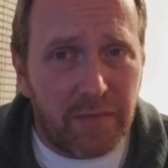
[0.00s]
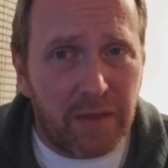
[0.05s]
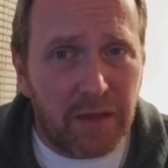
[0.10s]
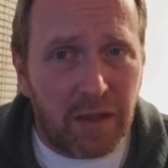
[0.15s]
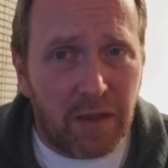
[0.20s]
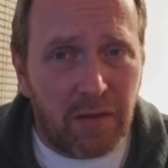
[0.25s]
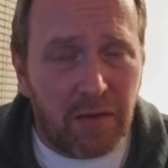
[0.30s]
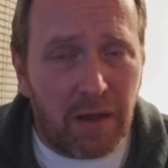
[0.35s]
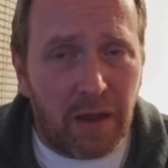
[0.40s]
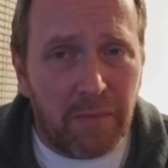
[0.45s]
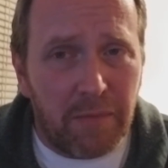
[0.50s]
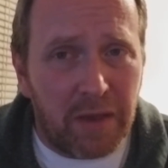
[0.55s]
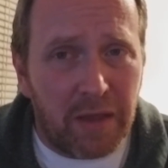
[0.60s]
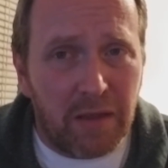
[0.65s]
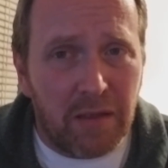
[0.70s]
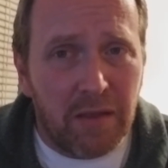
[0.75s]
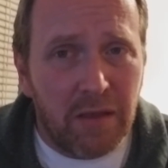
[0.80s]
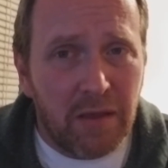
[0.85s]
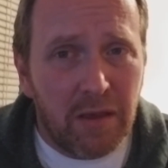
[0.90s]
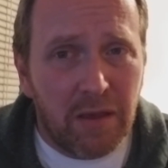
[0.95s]
You know, I
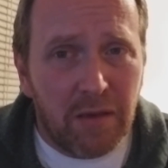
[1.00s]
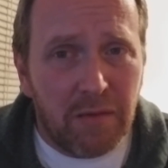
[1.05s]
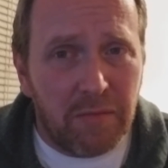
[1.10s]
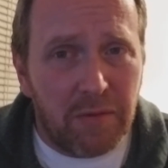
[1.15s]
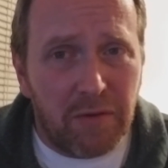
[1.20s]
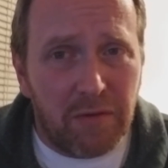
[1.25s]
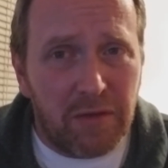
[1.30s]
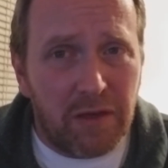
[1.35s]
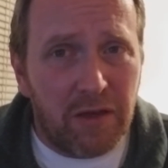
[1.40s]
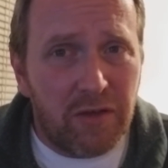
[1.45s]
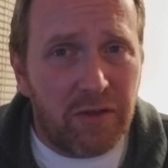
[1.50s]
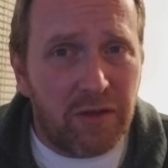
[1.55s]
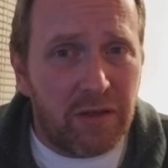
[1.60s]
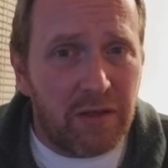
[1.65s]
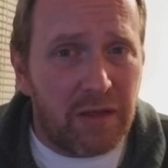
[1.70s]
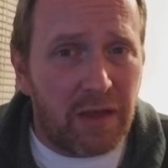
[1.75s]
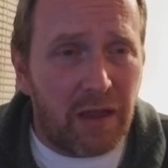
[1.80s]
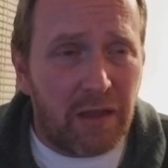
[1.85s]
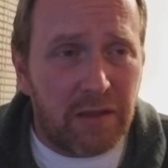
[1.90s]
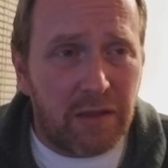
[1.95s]
mean,
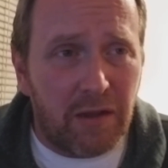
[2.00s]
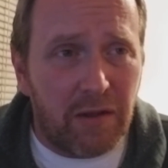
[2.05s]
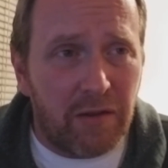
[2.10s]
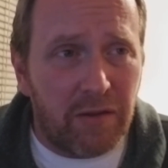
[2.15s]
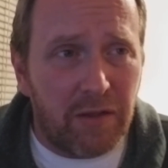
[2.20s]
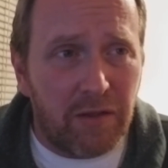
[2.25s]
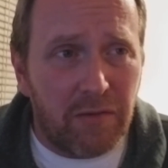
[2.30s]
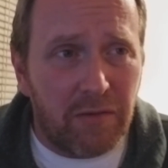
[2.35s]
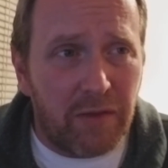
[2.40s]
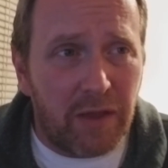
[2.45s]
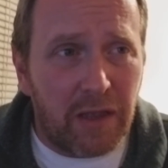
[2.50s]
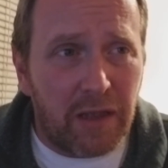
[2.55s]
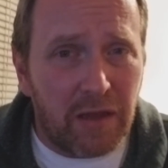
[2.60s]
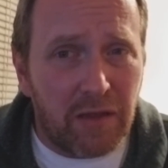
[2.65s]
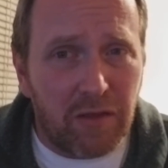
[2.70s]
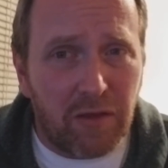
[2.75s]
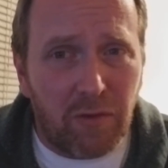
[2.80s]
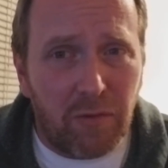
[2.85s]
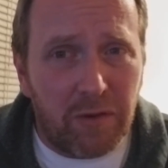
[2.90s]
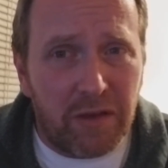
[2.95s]
musicians out there, you know, they can
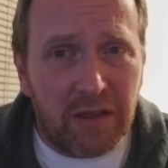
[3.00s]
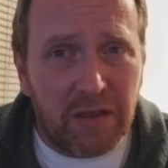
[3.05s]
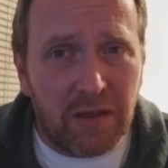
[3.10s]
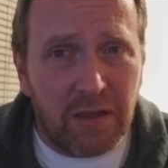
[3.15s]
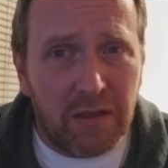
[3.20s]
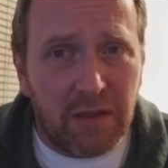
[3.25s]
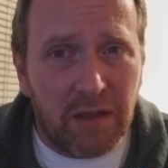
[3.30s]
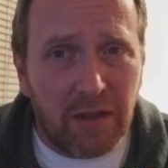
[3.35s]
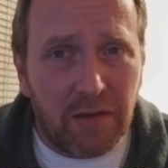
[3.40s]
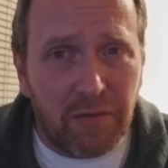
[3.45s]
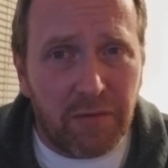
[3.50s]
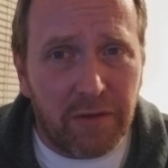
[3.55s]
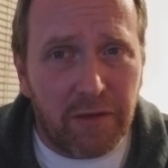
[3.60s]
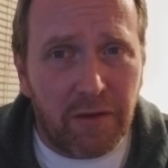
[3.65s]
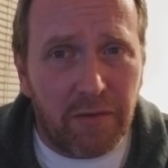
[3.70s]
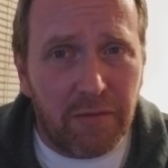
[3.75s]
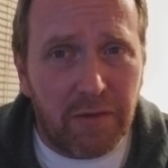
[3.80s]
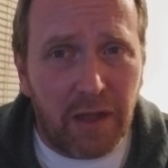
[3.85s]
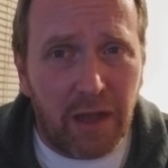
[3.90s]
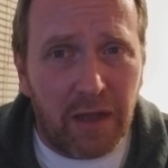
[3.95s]
squeeze a nickel
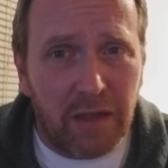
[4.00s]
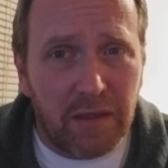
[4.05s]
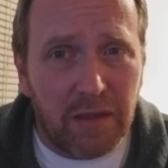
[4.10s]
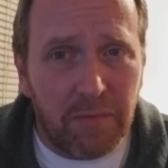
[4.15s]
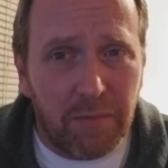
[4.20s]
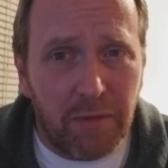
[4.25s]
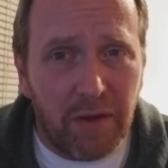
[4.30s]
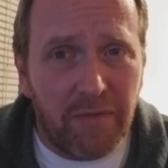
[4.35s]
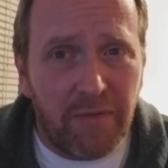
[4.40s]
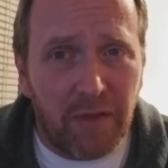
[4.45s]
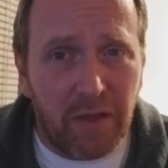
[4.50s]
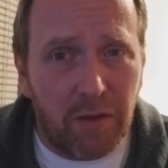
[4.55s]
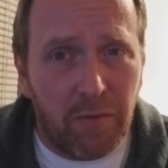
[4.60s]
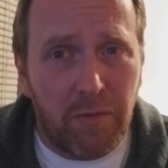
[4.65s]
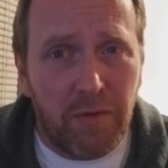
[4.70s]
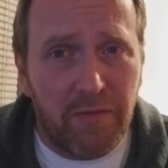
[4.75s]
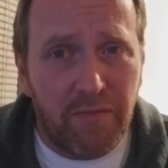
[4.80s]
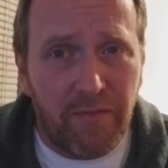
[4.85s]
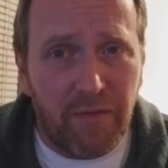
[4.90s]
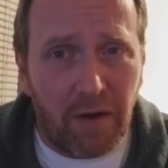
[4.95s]
so tight the buffalo
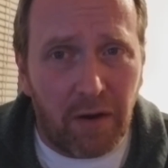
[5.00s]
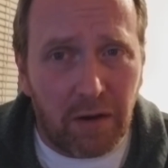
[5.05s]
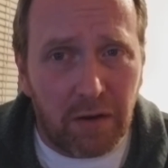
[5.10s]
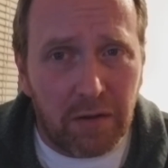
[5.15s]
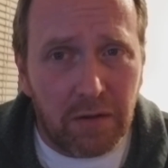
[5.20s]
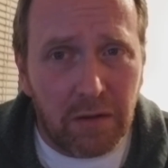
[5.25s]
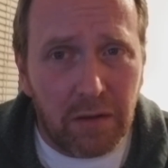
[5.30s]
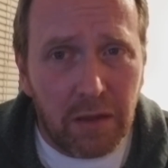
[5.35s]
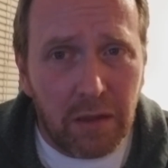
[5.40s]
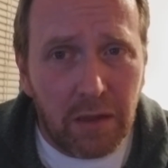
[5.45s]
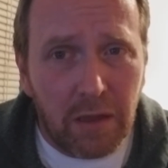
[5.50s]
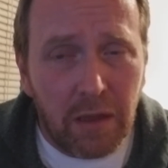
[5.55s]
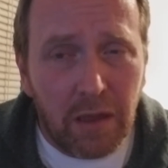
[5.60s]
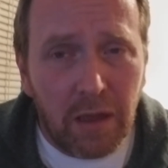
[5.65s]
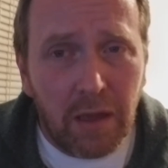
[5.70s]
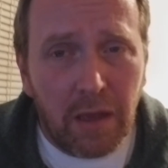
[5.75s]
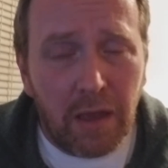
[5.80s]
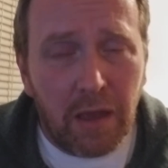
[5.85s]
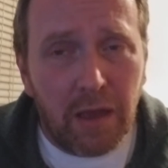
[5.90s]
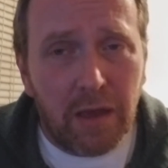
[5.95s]
would fart.
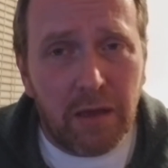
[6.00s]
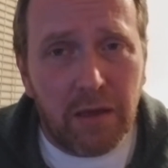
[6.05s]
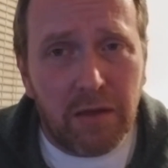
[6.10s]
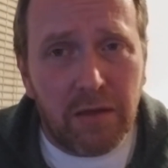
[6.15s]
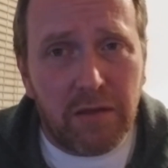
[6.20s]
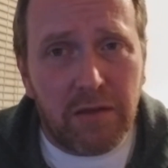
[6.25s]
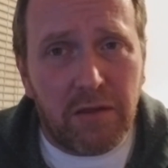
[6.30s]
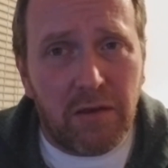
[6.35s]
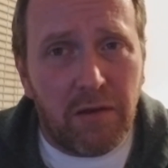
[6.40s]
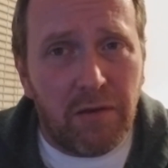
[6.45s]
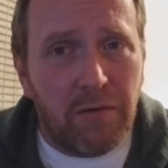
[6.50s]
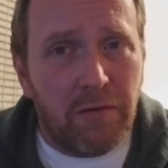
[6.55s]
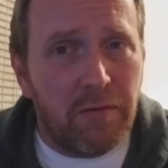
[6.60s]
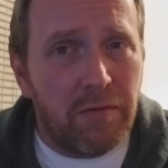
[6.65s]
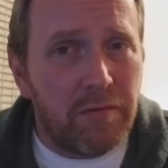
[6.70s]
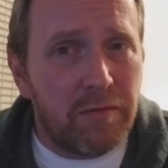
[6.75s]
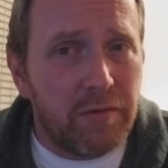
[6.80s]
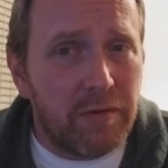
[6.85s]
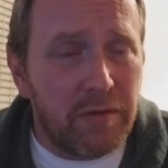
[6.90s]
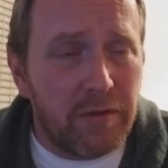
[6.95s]
So
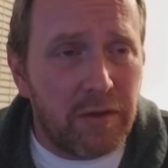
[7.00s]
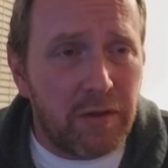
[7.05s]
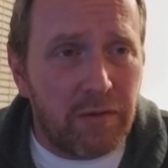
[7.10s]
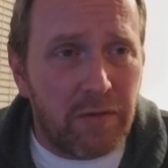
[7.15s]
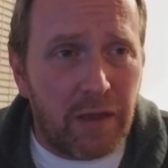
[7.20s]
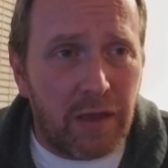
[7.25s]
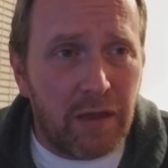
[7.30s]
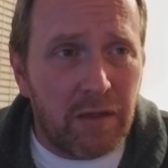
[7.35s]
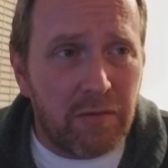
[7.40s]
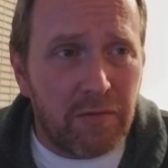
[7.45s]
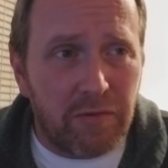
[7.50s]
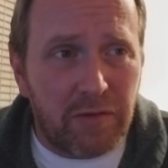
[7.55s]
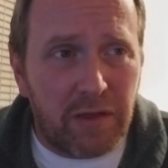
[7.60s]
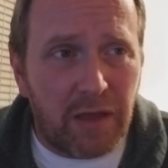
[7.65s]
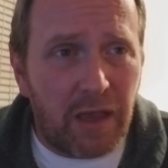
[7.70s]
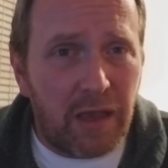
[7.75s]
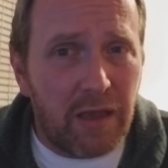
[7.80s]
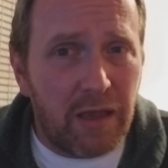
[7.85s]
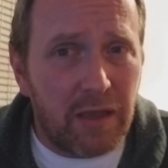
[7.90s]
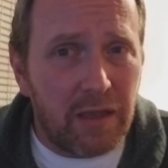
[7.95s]
you know, they
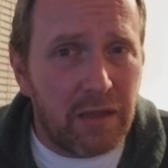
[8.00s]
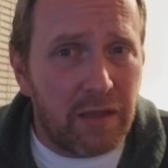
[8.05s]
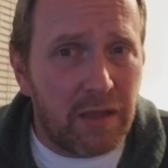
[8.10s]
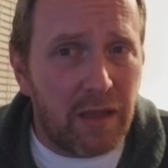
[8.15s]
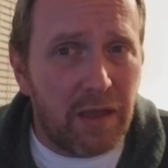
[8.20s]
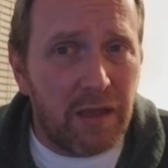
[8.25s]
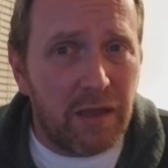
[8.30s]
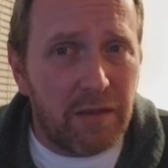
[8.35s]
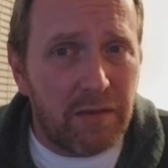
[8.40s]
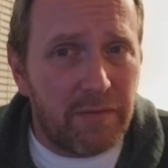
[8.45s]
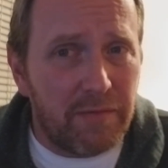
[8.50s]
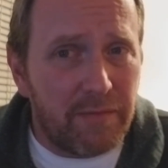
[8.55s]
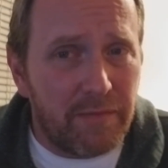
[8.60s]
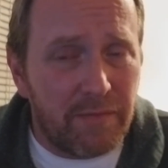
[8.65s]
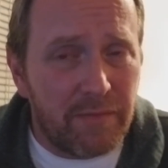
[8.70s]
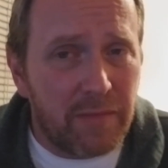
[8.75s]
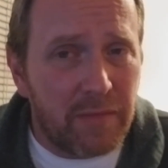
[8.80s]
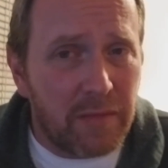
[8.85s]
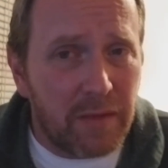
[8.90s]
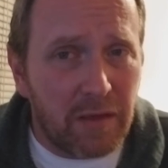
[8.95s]
understand that
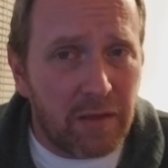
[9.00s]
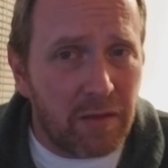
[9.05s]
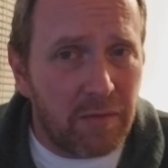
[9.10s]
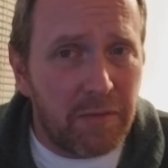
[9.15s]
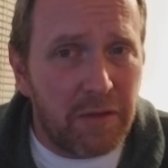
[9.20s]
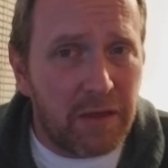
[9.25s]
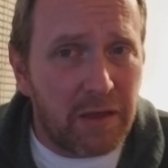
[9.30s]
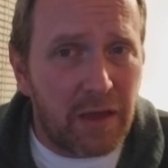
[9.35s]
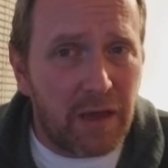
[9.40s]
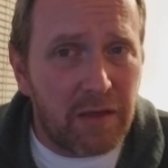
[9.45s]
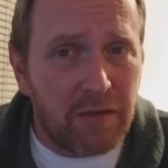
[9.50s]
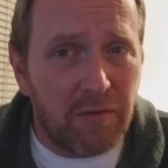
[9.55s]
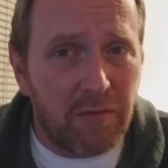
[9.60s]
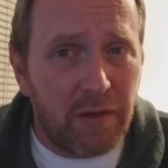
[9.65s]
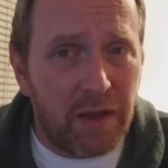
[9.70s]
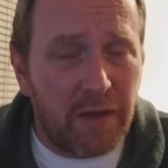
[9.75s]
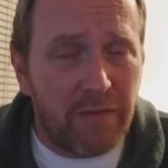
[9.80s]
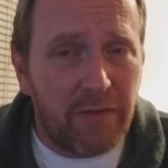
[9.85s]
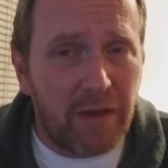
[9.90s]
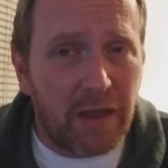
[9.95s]
some of these guys don't
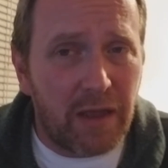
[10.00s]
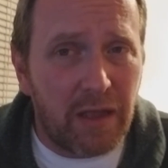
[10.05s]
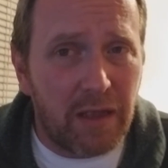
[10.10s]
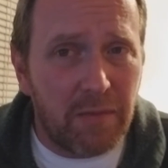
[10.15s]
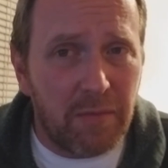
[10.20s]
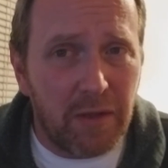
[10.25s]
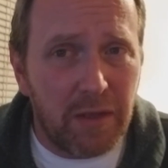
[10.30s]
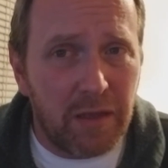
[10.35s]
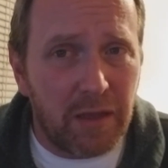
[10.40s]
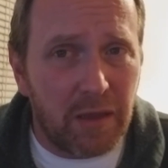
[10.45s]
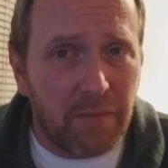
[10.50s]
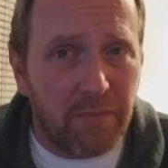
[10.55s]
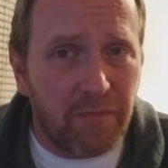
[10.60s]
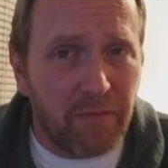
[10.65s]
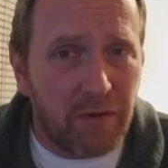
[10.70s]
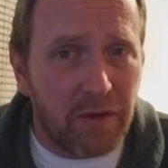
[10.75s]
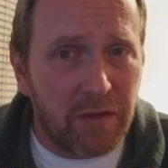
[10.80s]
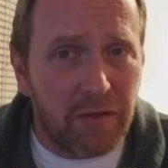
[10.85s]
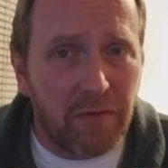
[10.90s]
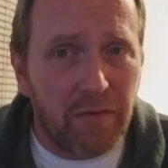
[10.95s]
have that kind of money up
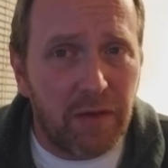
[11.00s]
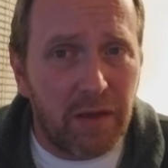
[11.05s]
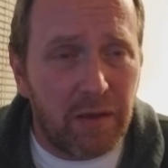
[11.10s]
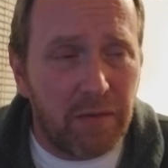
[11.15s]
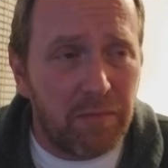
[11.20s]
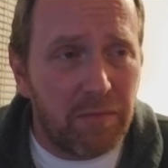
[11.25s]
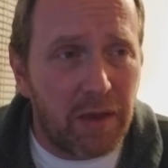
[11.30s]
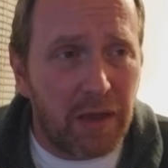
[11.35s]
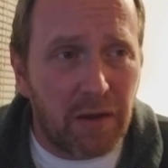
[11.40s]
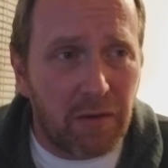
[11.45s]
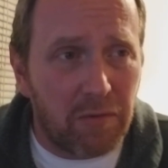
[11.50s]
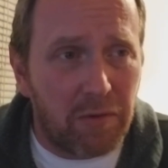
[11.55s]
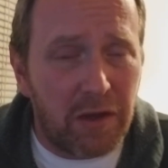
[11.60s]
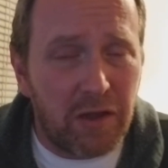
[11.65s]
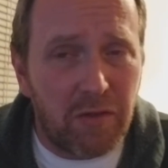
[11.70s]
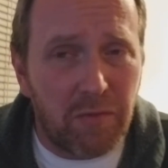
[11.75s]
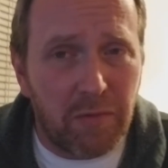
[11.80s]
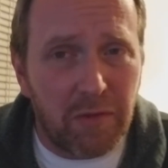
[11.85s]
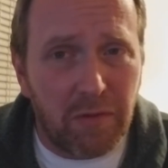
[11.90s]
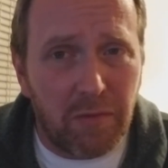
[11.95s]
front, so they make
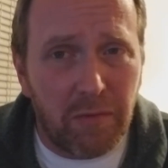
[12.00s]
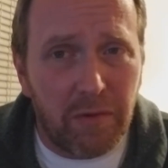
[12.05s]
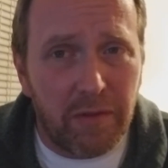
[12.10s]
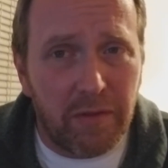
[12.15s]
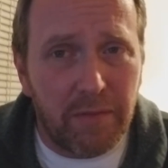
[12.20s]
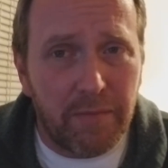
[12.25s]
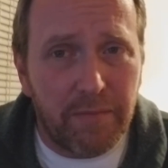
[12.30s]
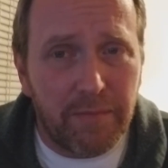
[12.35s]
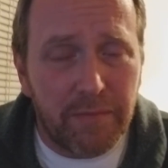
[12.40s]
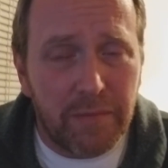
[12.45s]
arrangements with them.